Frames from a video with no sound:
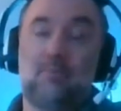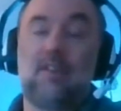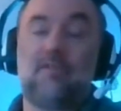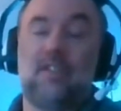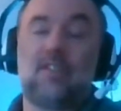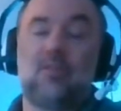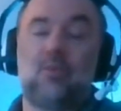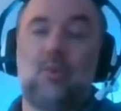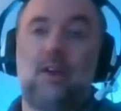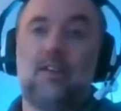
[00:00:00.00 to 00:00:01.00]
Bradford
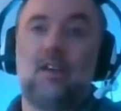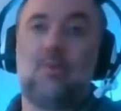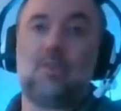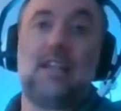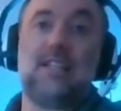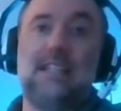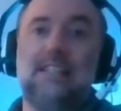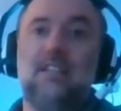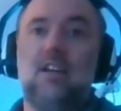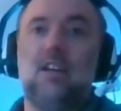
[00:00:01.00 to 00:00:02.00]
when I was 18.